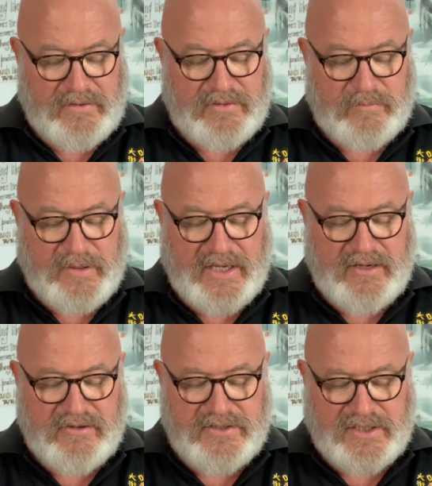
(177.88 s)
the
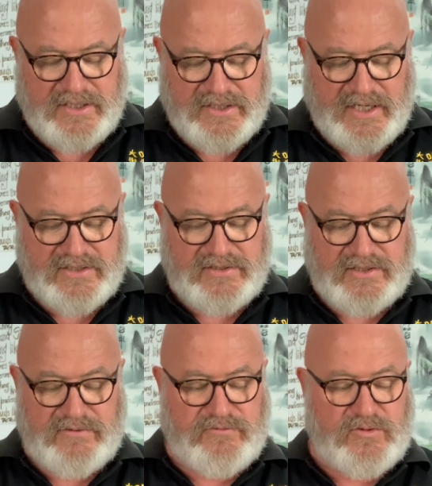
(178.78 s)
power that connects the
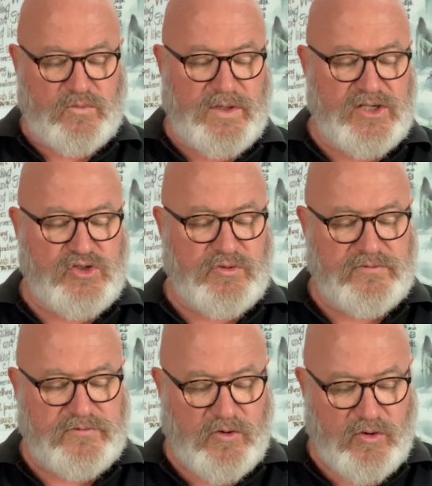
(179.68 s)
different Wing Chun
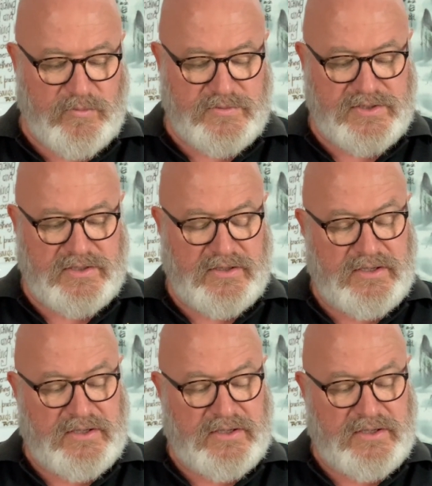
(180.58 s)
forms